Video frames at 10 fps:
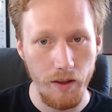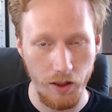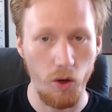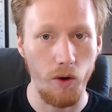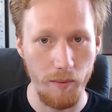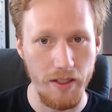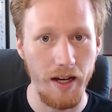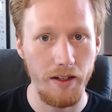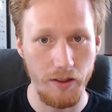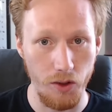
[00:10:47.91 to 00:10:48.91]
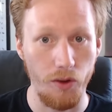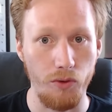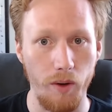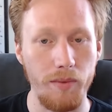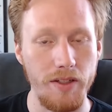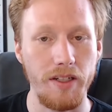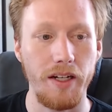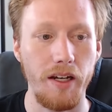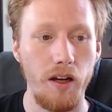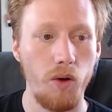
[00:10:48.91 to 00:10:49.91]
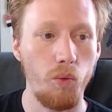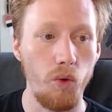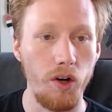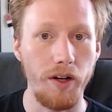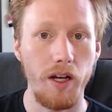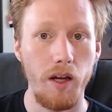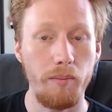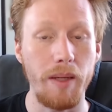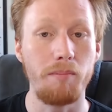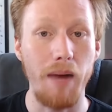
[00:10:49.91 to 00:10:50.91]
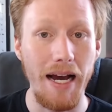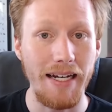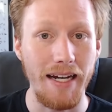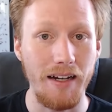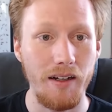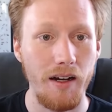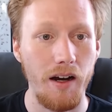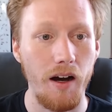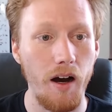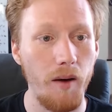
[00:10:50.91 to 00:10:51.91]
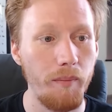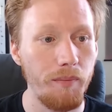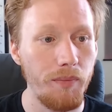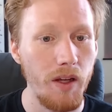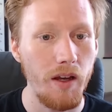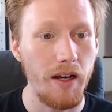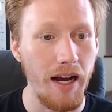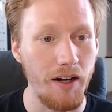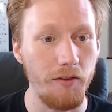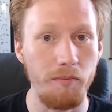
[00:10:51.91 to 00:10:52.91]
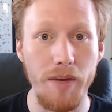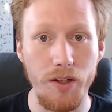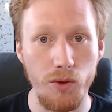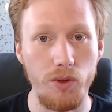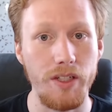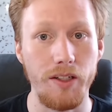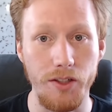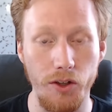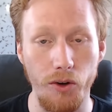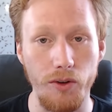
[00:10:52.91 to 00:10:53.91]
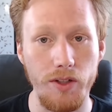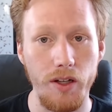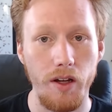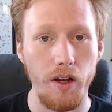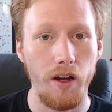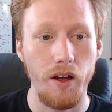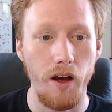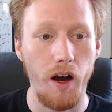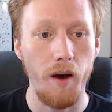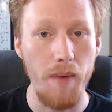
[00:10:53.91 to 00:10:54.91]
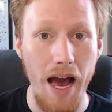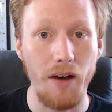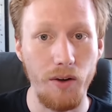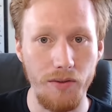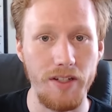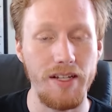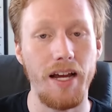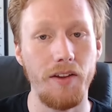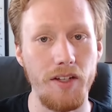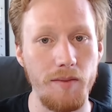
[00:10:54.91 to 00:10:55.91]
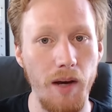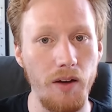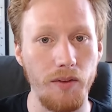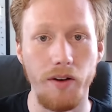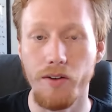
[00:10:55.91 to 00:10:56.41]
the Corim side, Durthrum, the city, would be mining kind of minerals and dirt out of the side of this mountain.